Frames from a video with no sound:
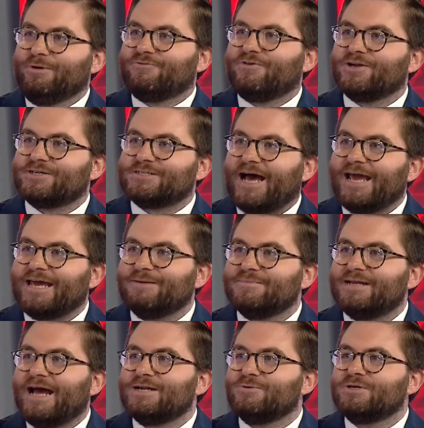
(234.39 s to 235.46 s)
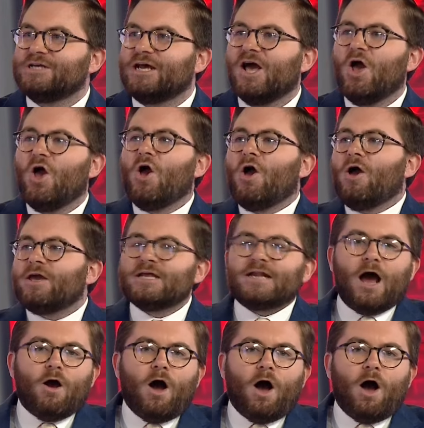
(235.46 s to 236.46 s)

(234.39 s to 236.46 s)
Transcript: We've got 100%. To take him down to a...